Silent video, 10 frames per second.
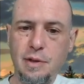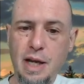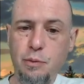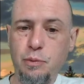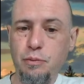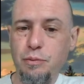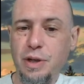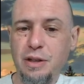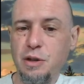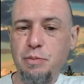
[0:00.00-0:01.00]
And we
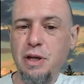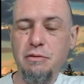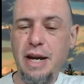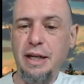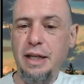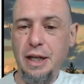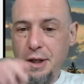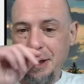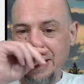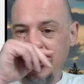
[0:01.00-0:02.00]
can just put it right in
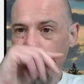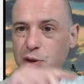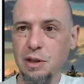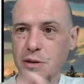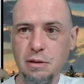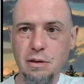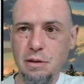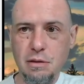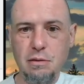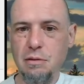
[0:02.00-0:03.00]
here, and then we'll
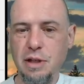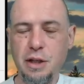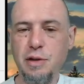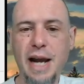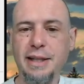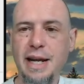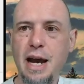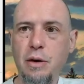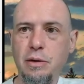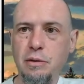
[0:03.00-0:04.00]
extract it
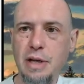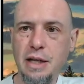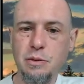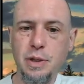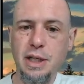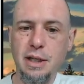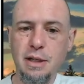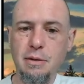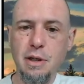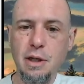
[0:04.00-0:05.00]
out as we need
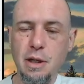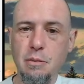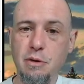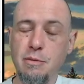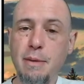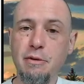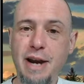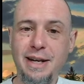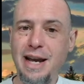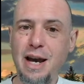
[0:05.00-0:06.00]
it. But remember,
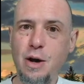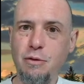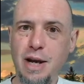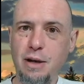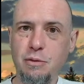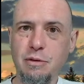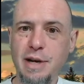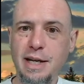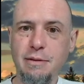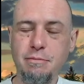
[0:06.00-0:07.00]
right now, right, we're
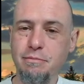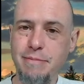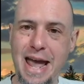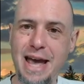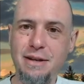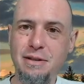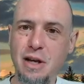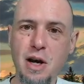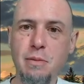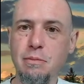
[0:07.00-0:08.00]
writing bad,
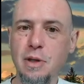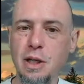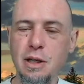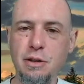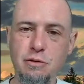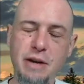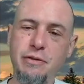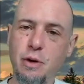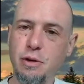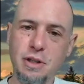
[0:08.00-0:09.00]
dumb,
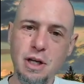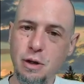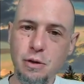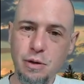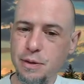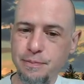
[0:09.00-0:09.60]
straightforward code.